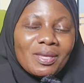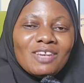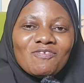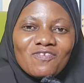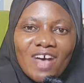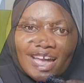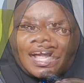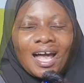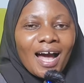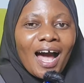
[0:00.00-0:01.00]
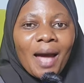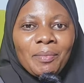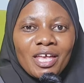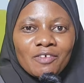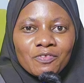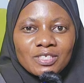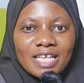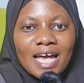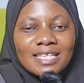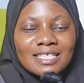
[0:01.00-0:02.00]
In fact, I'm
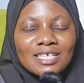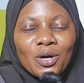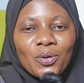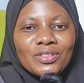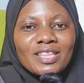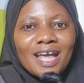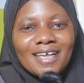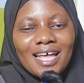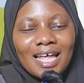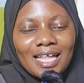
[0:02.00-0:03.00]
emphasizing on that.